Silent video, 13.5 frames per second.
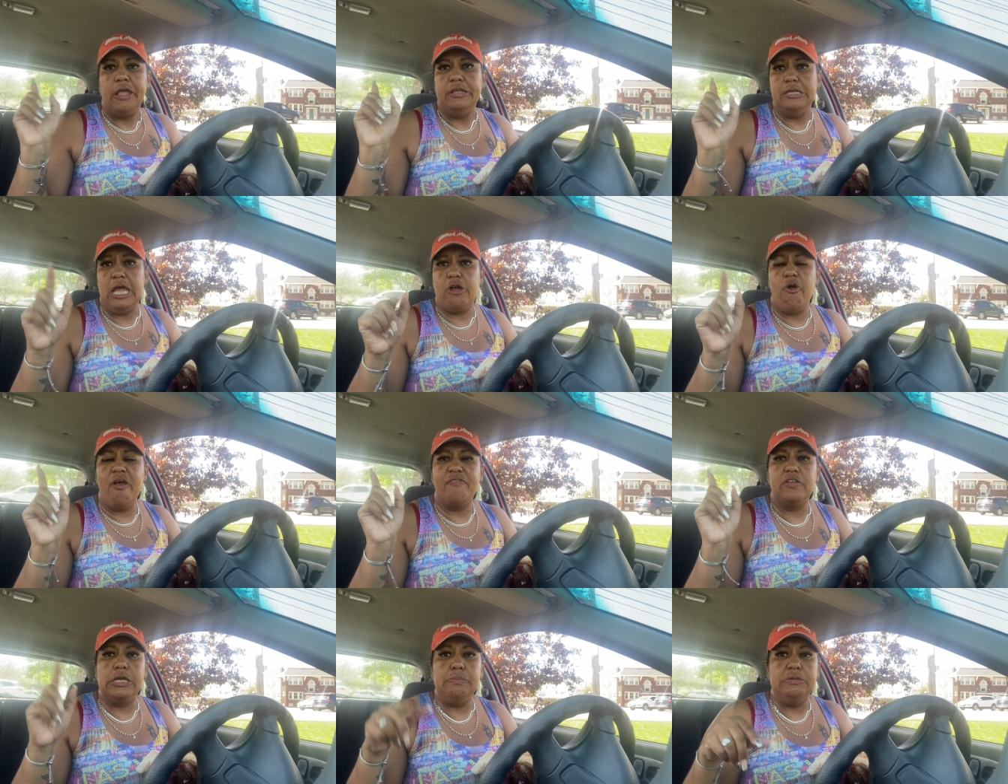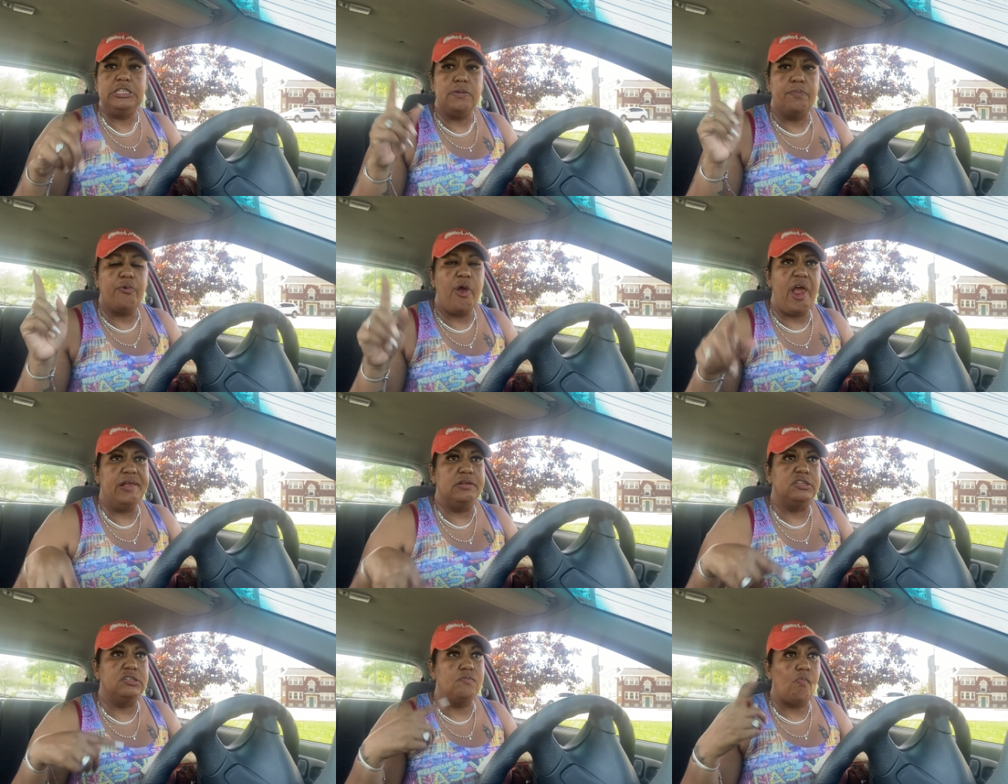Y'all gonna have to give me some
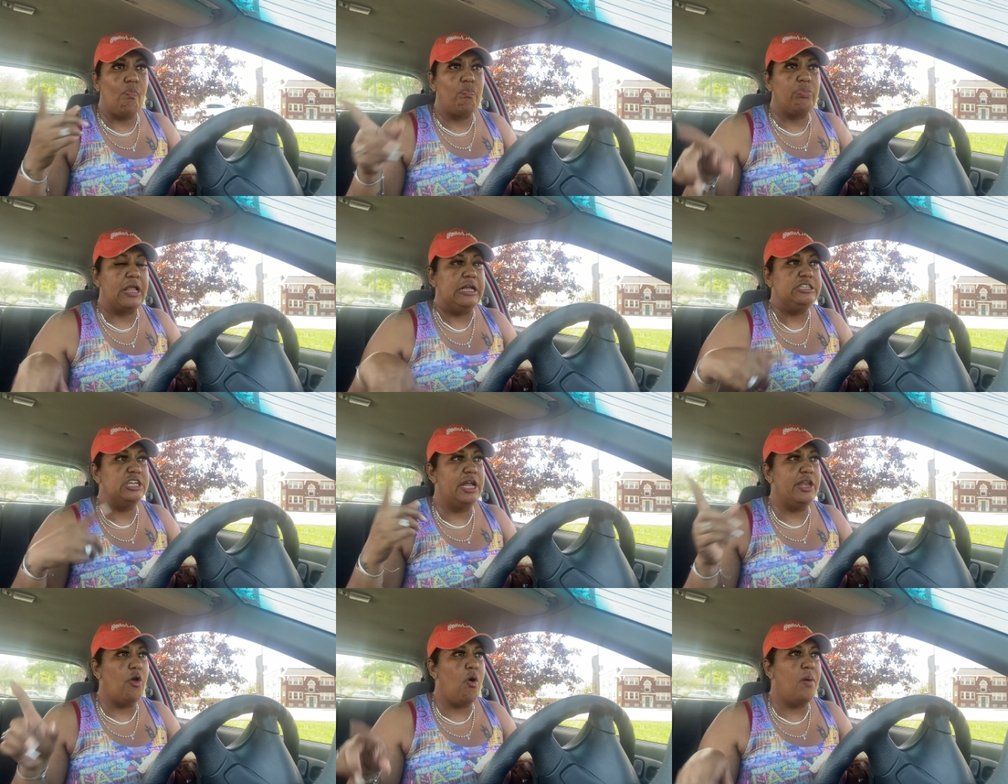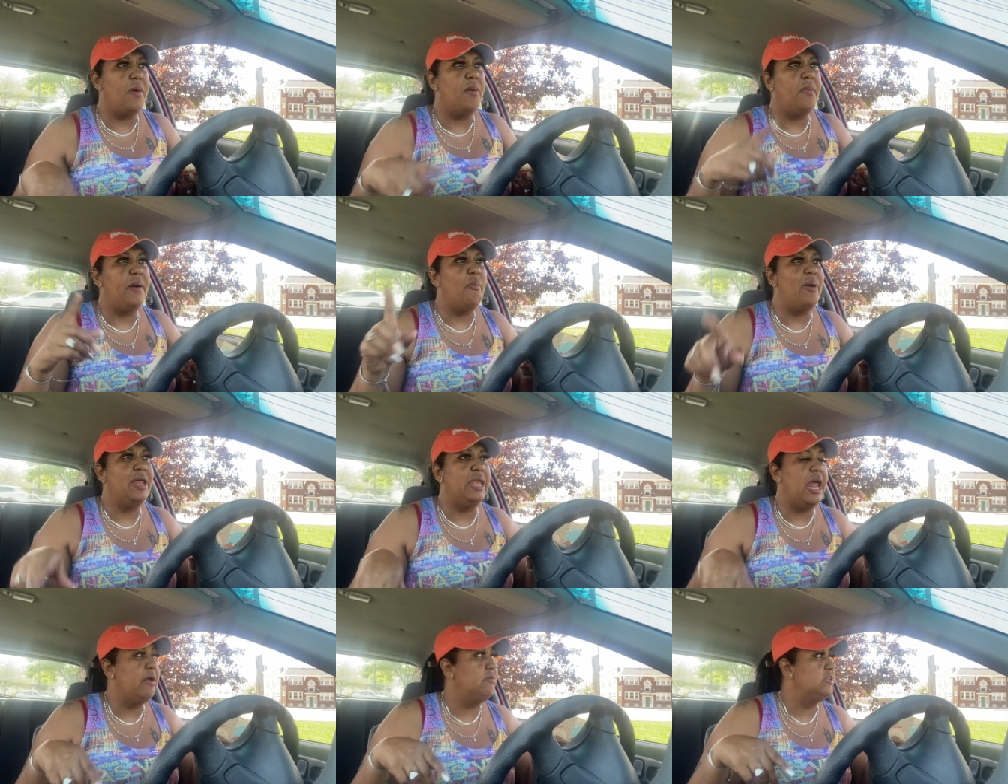pranks. Cause y'all know I'm on my way
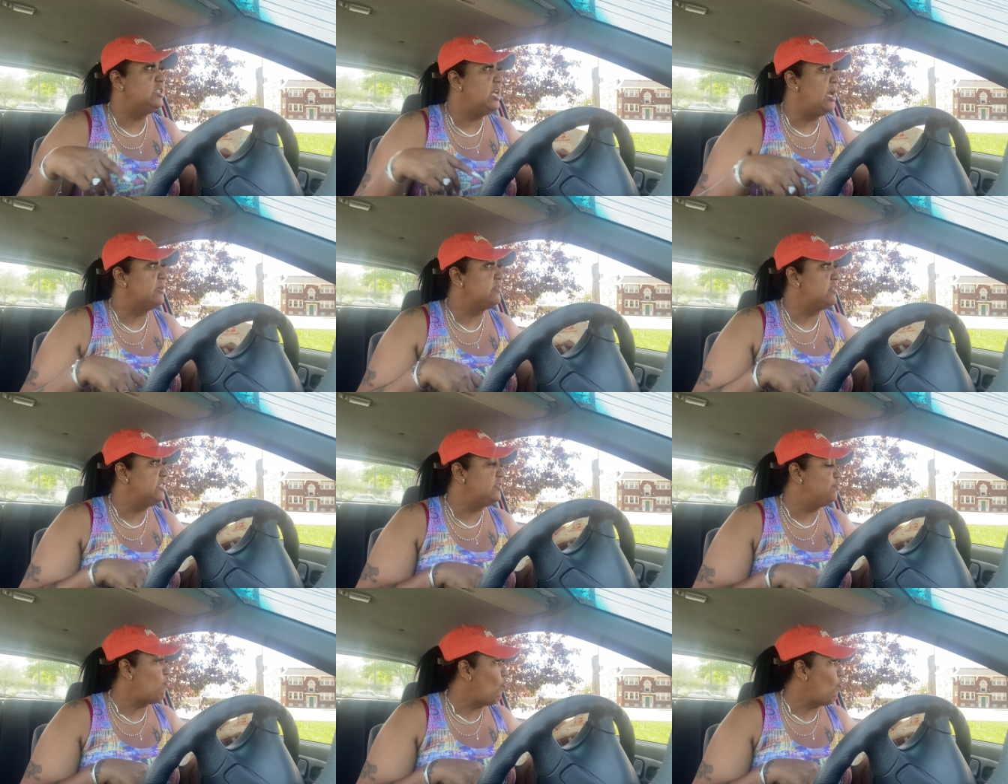down to Texas.